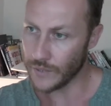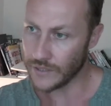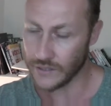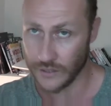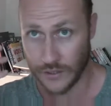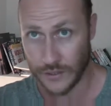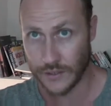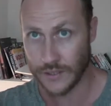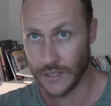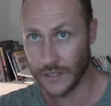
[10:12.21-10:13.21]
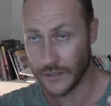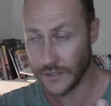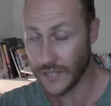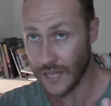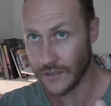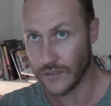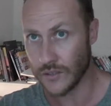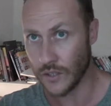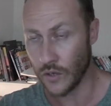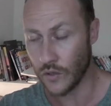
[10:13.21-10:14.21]
it's a
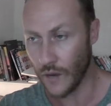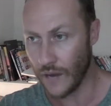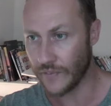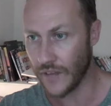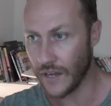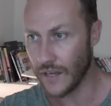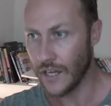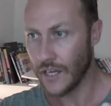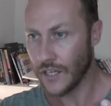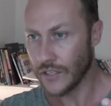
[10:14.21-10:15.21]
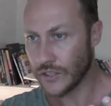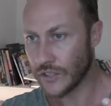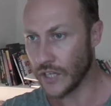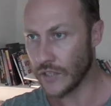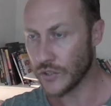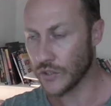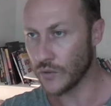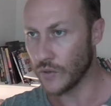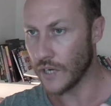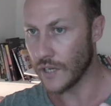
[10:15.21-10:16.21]
sense, you know, you have that
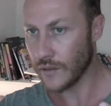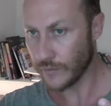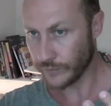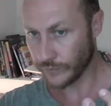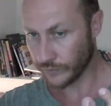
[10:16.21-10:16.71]
sensory